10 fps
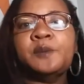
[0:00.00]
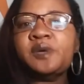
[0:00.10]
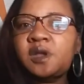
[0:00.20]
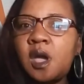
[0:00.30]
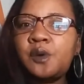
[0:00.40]

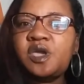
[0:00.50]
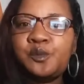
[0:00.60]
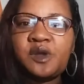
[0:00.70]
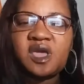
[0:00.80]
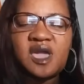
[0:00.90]
But no, he
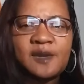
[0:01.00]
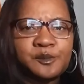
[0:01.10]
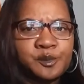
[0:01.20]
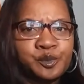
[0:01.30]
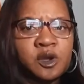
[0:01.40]
went and gave
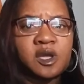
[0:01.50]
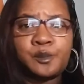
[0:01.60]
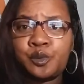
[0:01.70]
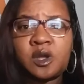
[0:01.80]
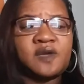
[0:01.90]
them to Brooke,
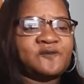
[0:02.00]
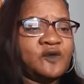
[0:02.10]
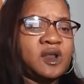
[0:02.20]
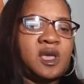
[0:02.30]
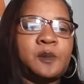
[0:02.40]
and Brooke
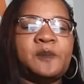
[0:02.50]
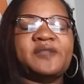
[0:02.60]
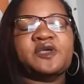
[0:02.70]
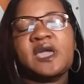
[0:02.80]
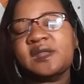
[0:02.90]
confronted him
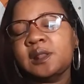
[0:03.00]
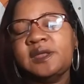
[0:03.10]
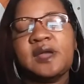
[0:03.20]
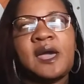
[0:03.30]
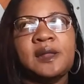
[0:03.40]
about the
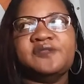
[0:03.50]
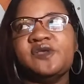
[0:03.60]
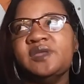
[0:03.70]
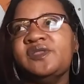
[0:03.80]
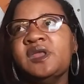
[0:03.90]
Catalina Island thing.